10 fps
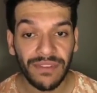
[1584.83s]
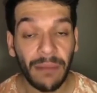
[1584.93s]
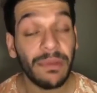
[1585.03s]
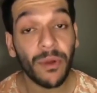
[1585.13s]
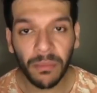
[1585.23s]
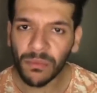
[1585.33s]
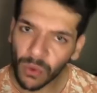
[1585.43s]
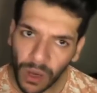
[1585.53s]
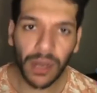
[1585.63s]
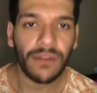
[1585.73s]
Family
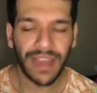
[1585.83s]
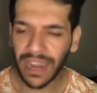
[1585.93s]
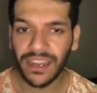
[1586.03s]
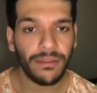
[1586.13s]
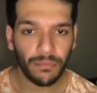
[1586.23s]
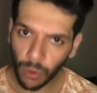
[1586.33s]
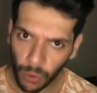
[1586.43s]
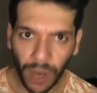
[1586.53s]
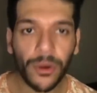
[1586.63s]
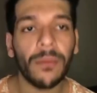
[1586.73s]
problem, who
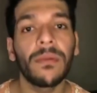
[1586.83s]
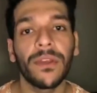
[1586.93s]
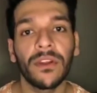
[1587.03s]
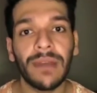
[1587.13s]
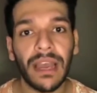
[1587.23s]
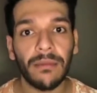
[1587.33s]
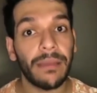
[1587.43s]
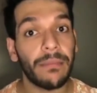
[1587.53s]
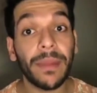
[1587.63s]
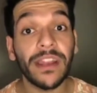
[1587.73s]
are problem? You know,
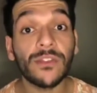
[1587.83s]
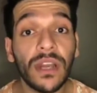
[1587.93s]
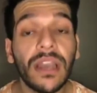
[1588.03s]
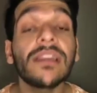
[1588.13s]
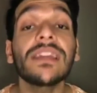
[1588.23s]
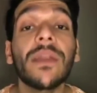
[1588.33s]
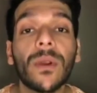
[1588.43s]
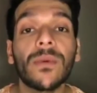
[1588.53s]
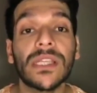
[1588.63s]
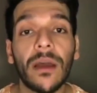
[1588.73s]
my parents couldn't understand
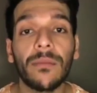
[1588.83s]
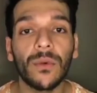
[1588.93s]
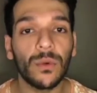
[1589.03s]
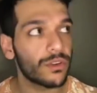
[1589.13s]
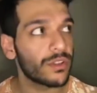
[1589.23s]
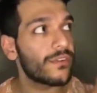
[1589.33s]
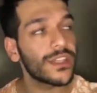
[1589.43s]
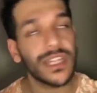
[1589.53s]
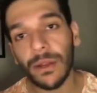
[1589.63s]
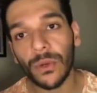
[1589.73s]
what was I up to. You know, the
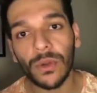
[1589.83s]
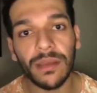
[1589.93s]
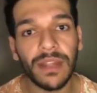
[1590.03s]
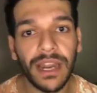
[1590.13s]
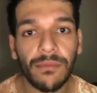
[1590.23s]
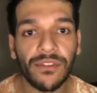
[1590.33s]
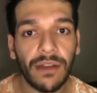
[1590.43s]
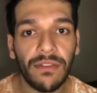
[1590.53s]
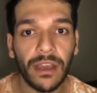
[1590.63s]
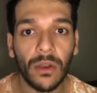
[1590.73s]
first time I told them that I'm
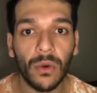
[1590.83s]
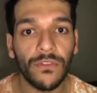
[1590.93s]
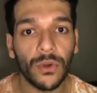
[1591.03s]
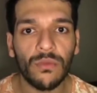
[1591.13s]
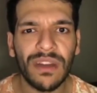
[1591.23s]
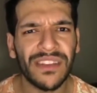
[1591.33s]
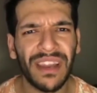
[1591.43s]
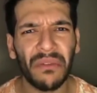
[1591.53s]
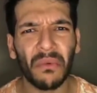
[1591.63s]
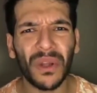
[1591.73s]
traveling alone for 2 months, they
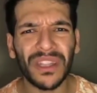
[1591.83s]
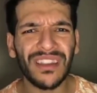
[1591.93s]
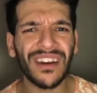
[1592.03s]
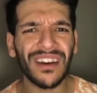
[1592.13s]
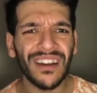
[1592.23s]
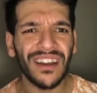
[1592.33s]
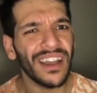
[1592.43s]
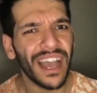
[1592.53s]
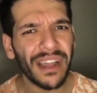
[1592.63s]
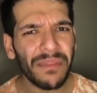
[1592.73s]
were like, what the?
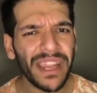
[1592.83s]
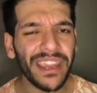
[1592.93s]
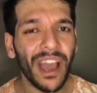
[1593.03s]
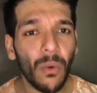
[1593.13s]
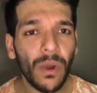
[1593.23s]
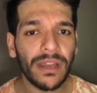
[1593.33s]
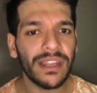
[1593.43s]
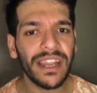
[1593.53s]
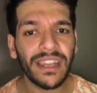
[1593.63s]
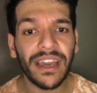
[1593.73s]
And I'm like, kya hua? And
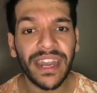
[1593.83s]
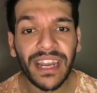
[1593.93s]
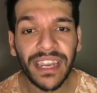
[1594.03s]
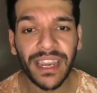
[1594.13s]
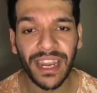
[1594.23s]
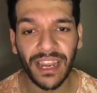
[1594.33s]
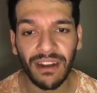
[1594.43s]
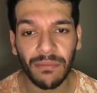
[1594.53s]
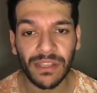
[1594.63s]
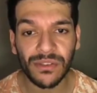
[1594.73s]
they're like, karega kya akela
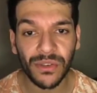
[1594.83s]
wahan pe?